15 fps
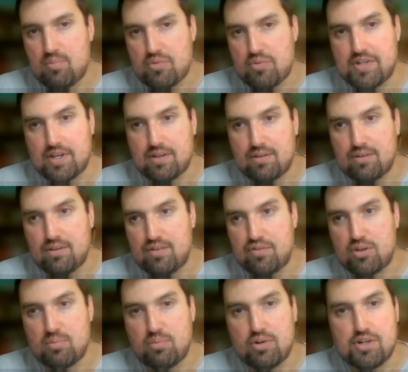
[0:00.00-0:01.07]
particularly
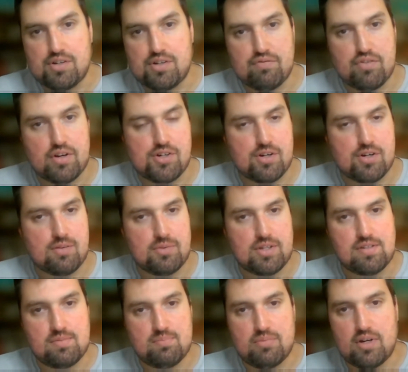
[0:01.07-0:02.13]
for the British and French
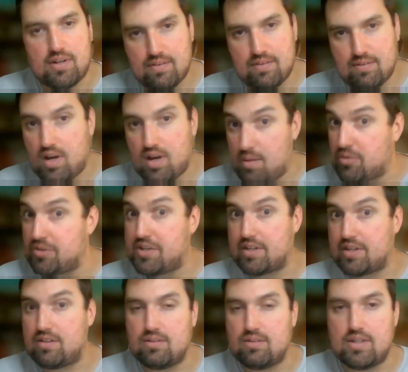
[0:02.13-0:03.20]
armies, but
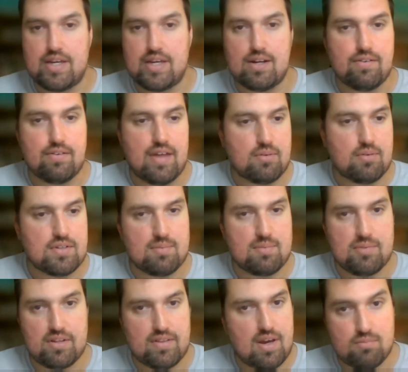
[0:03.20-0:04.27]
particularly here, that was
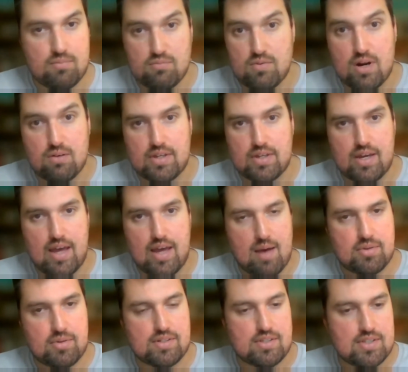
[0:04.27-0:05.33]
something that rarely
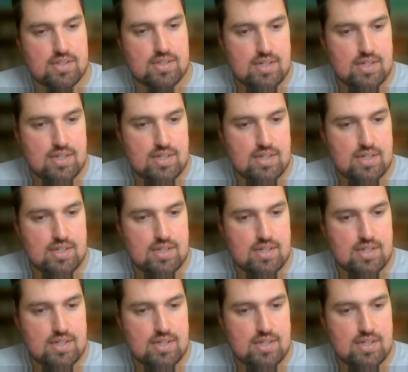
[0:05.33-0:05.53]
happened.